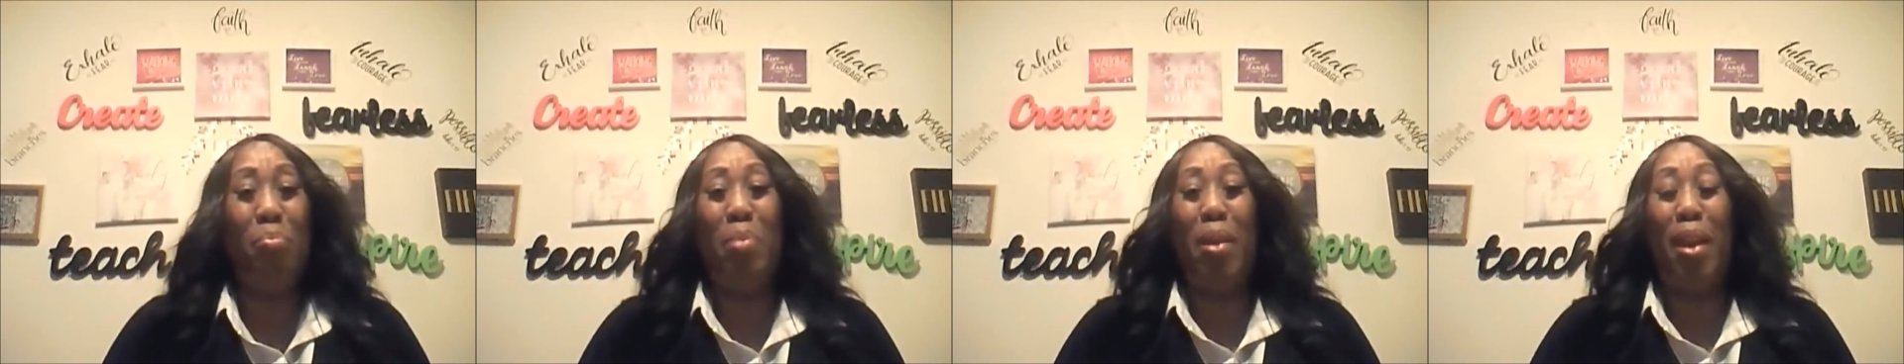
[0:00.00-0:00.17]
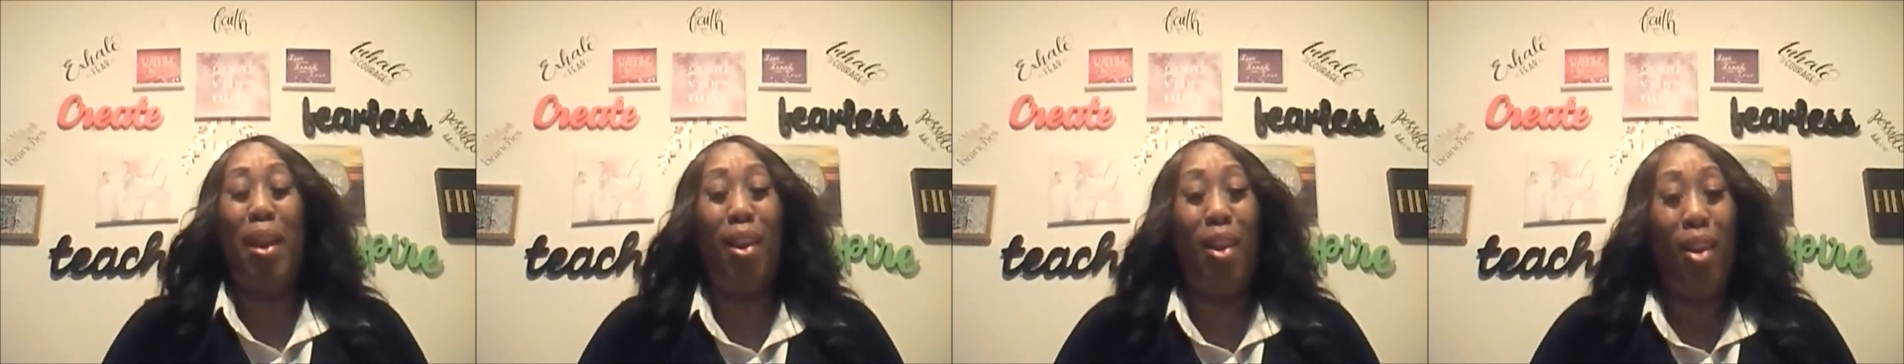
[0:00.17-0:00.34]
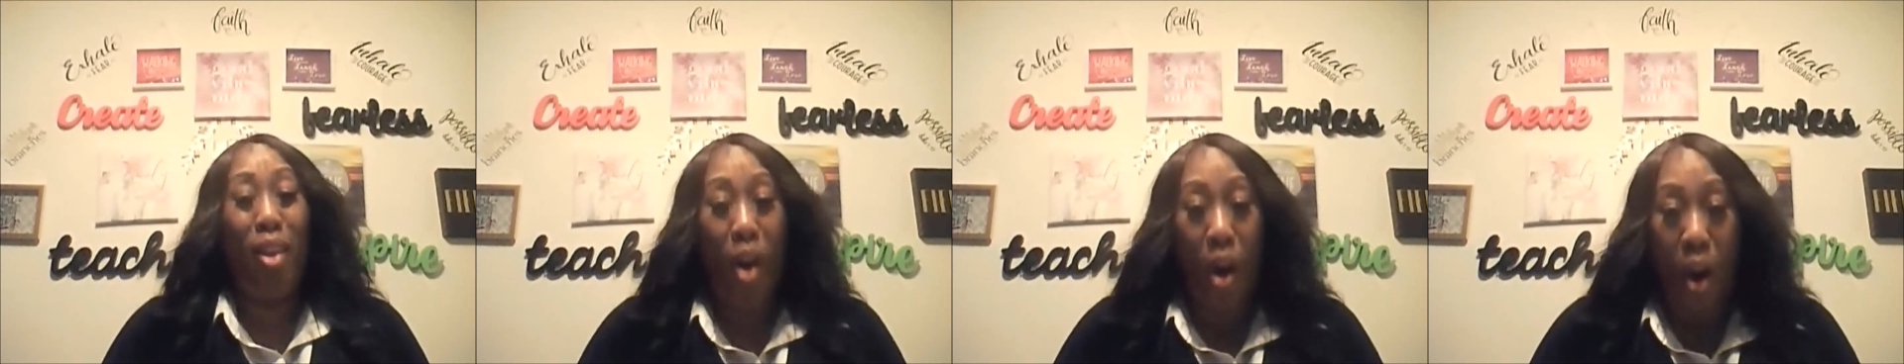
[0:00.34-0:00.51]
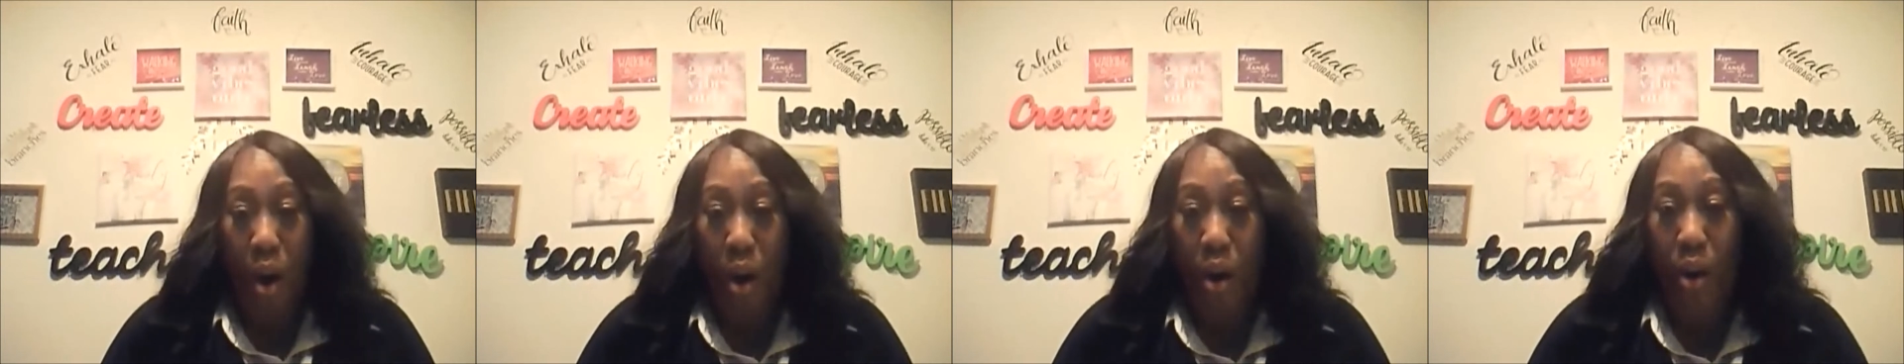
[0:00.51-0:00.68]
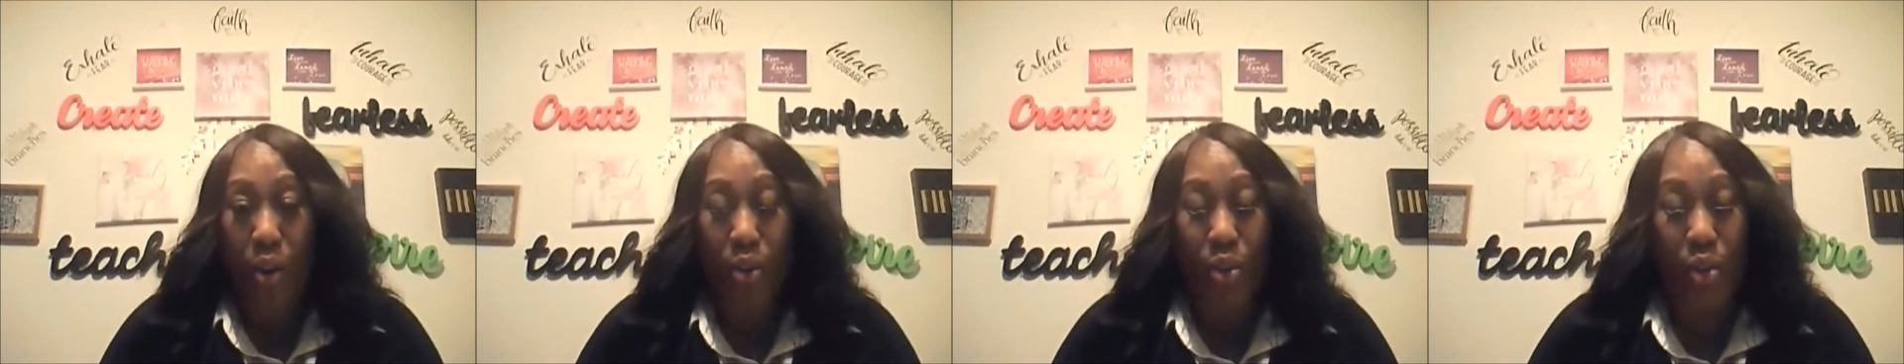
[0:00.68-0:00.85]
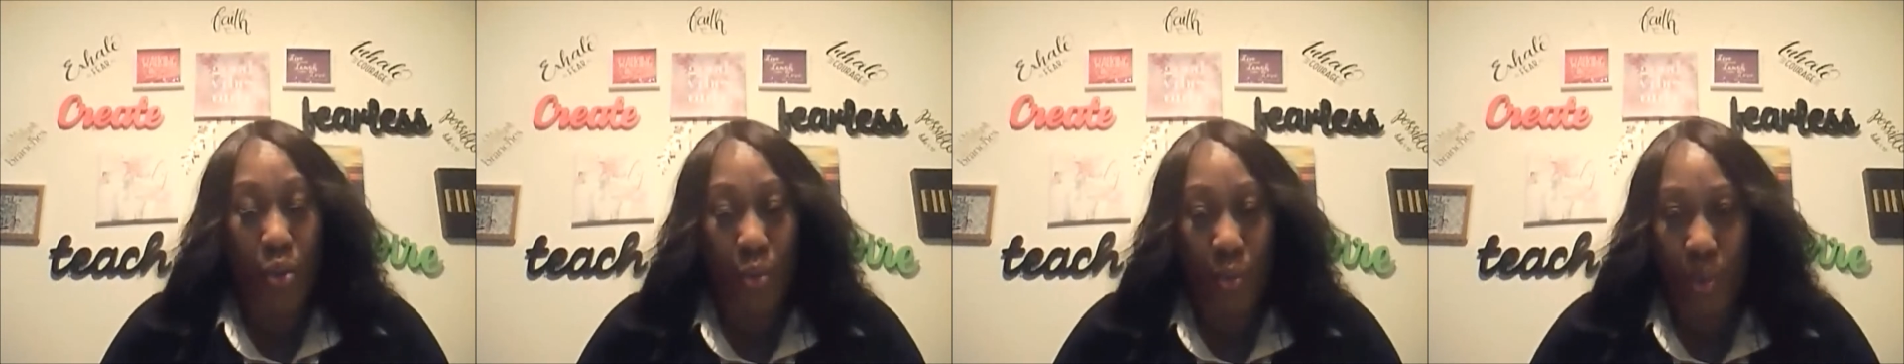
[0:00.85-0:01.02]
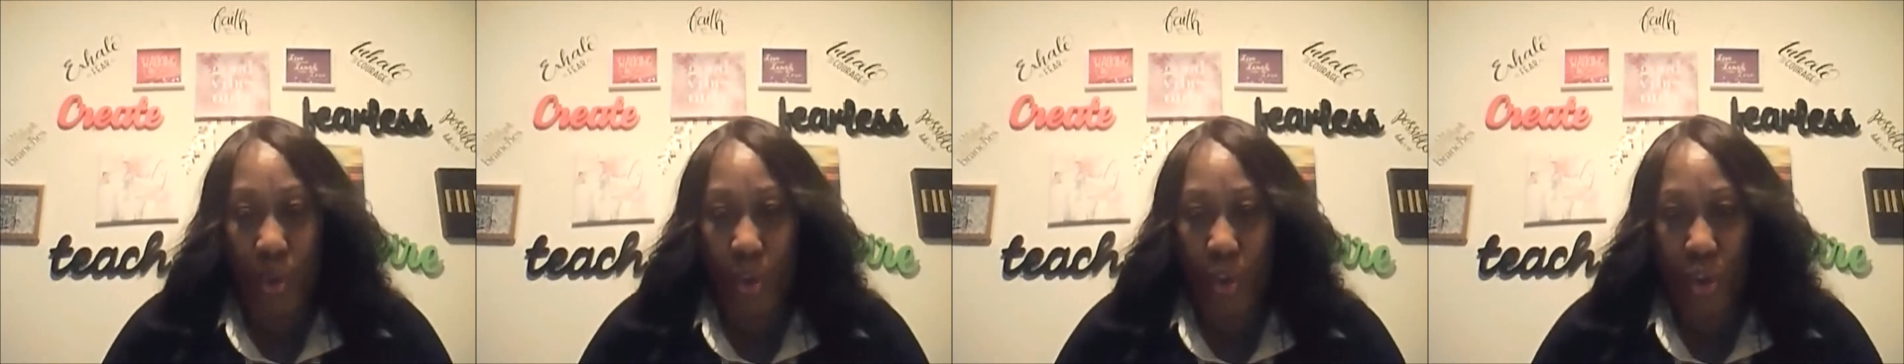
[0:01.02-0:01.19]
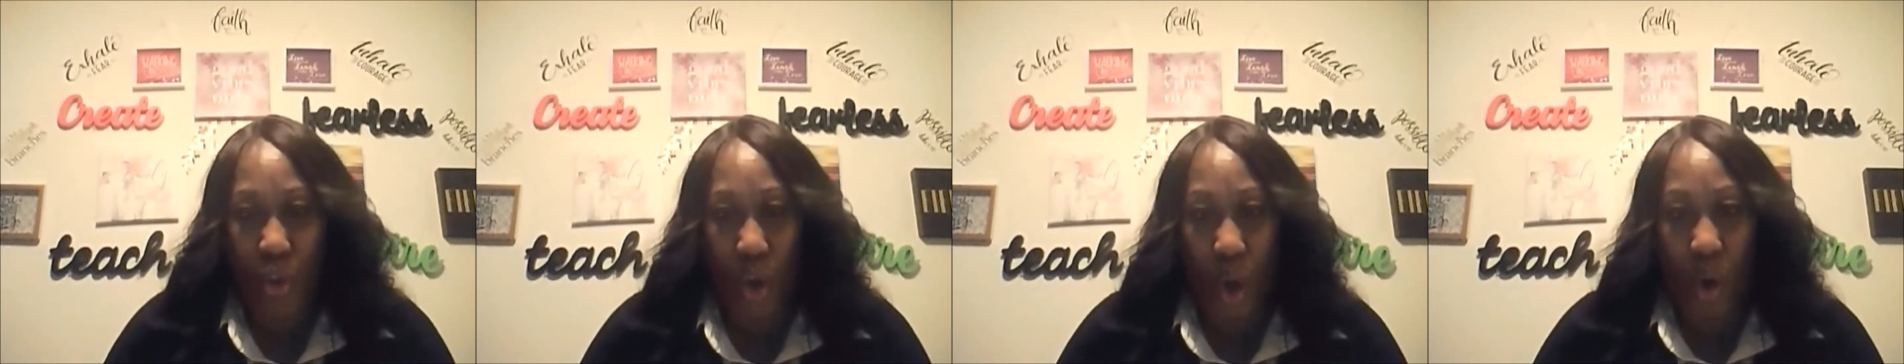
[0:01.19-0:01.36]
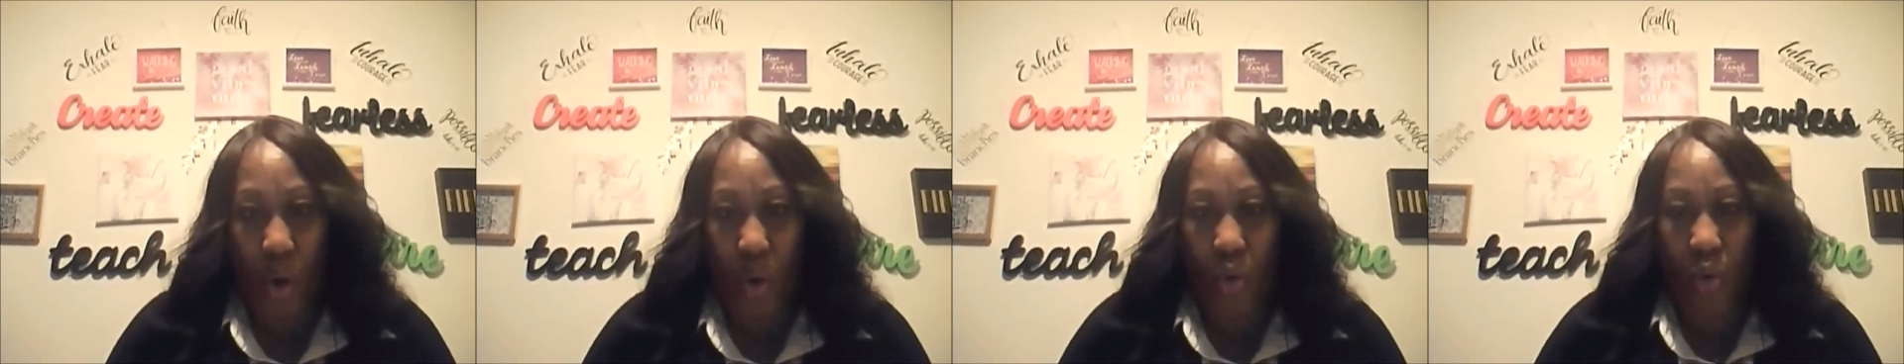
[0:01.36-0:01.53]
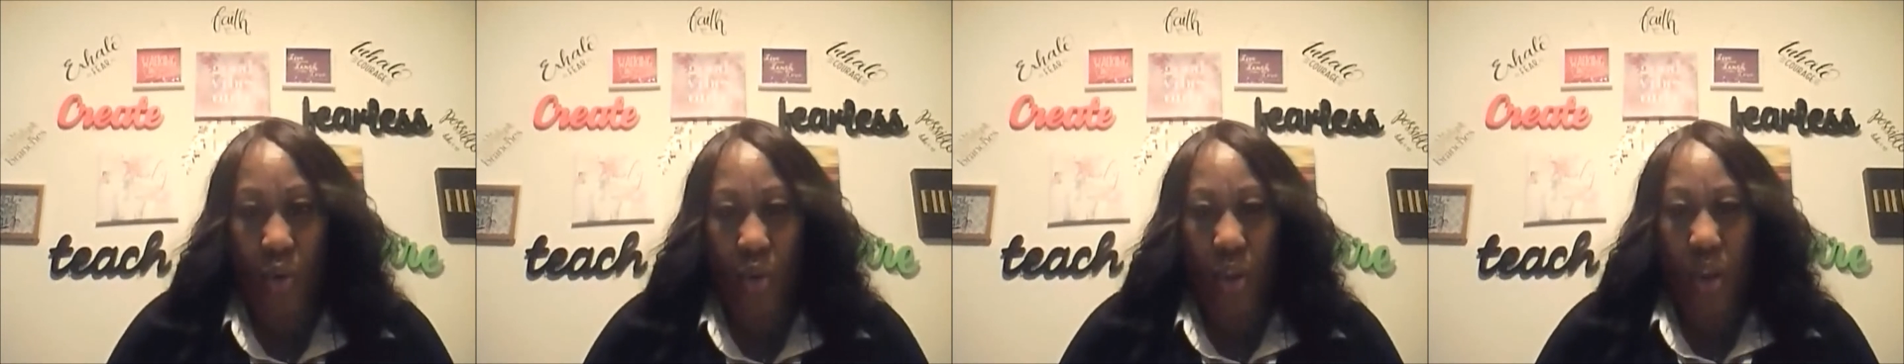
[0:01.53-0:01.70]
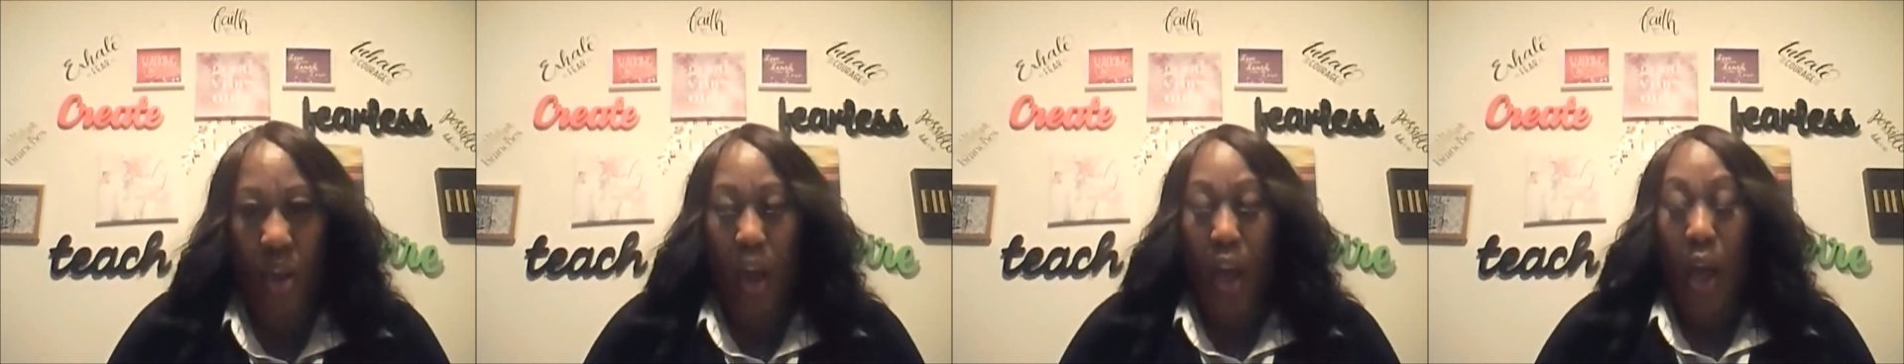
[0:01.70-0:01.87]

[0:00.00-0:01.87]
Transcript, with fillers: belong to a church,